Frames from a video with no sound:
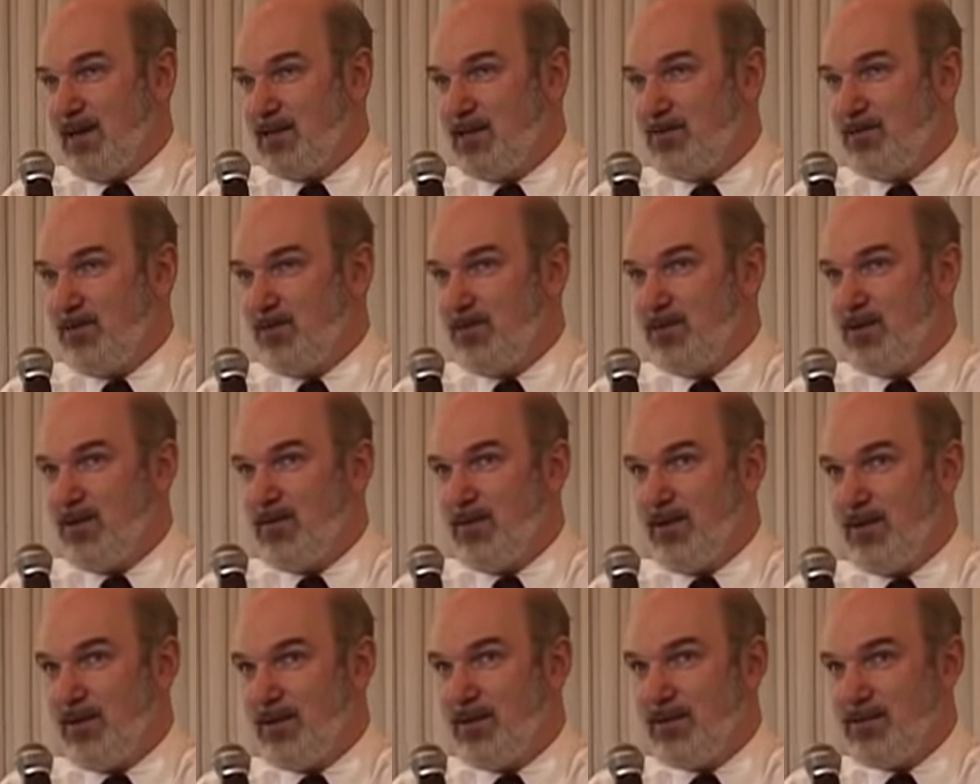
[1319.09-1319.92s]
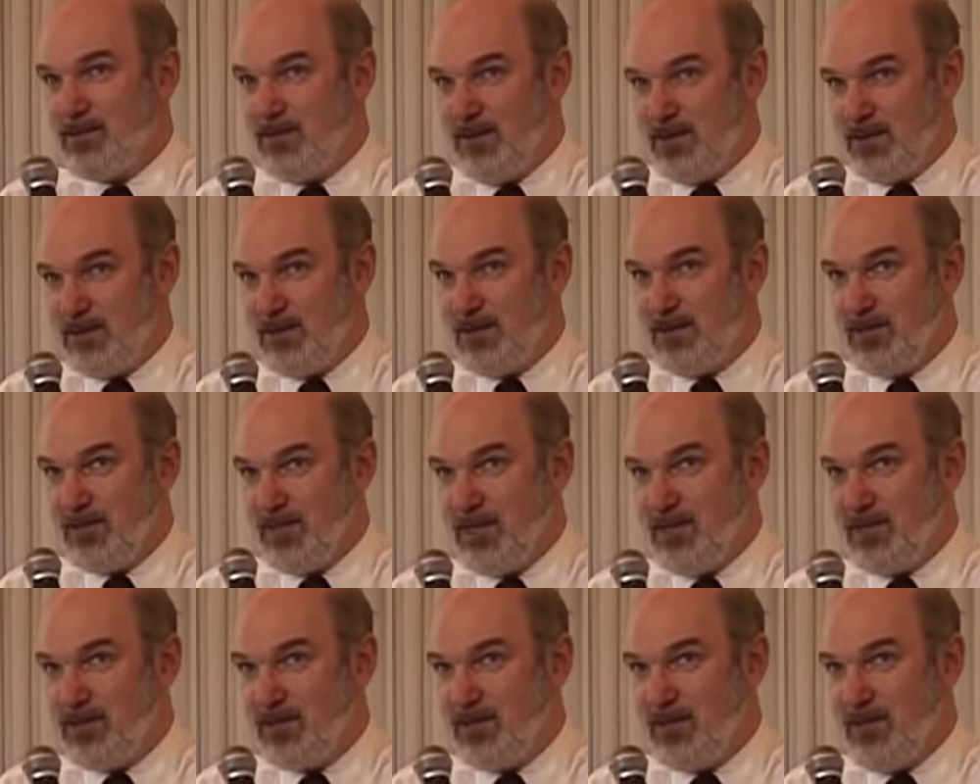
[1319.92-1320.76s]
I spoke about this
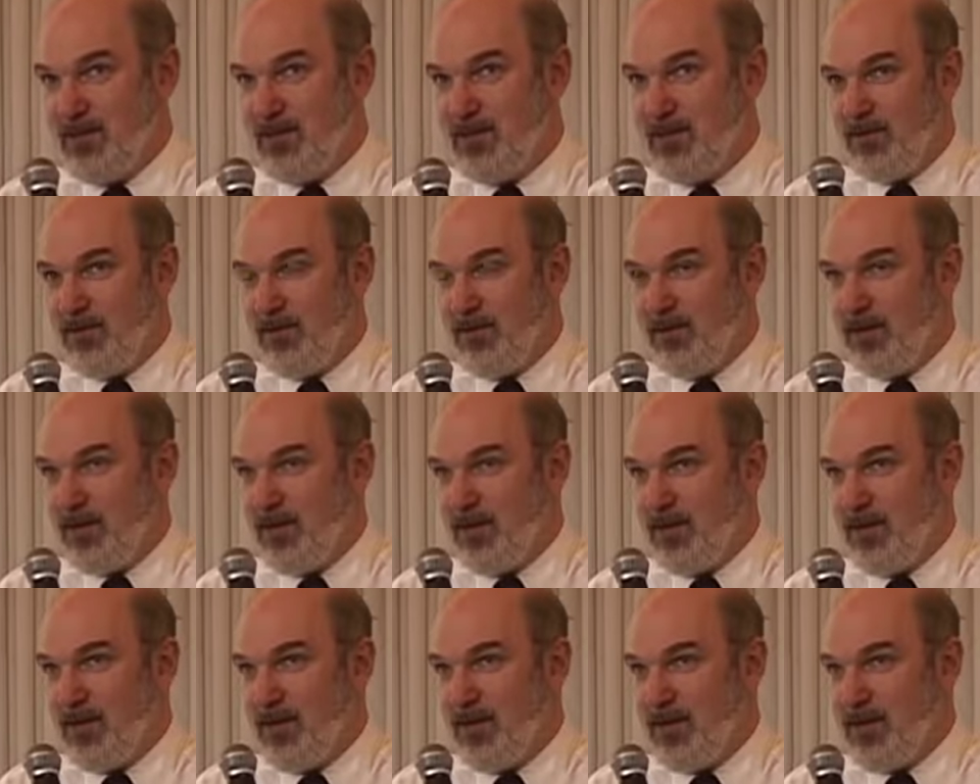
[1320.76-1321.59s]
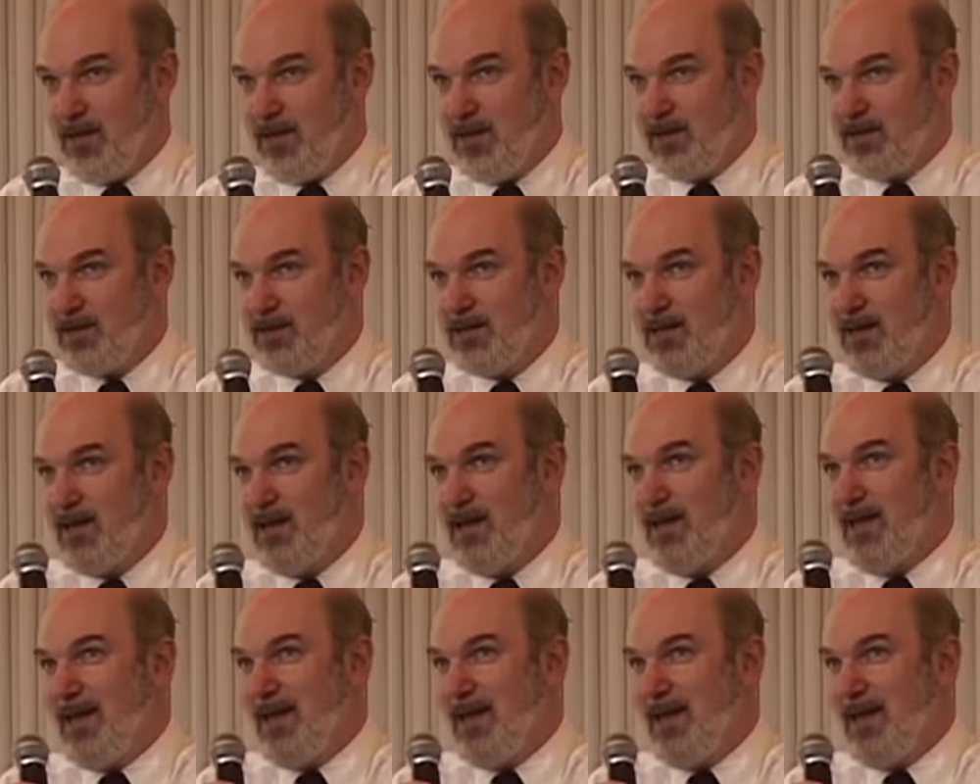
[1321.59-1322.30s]
consultation the three things.